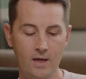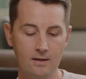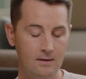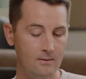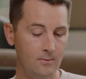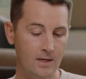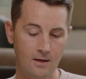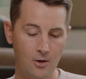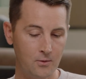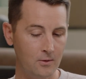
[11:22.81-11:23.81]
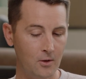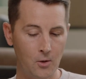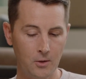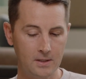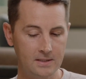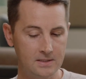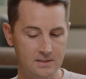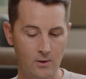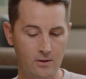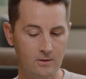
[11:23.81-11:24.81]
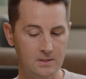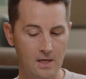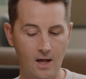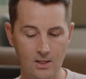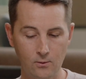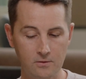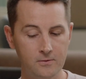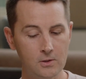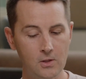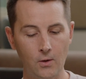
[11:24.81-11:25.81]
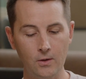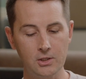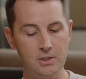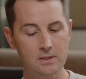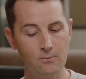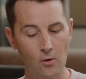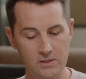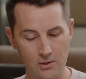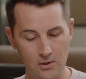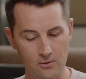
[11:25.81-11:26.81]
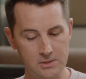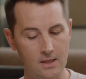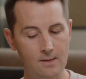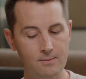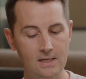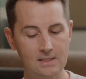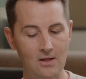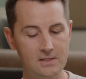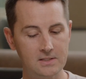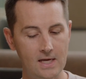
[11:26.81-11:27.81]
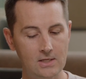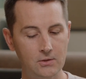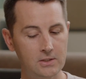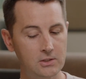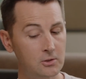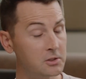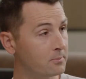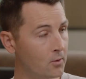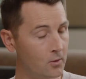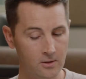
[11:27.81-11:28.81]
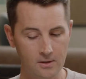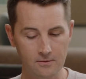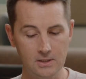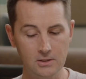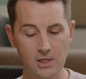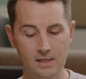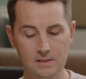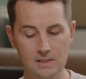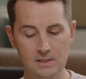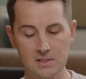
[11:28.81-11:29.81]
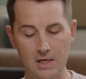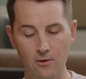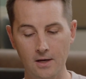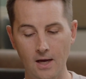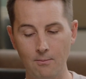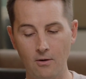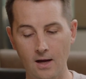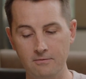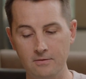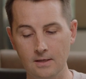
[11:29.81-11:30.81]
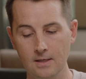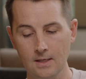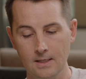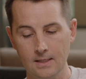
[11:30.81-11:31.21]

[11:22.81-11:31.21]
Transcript: we could we could go through the whole list, whether it's the Hollywood Food Coalition, the Boys and Girls Club in East Los Angeles, you're a supporter of the Jenesse Center, a nonprofit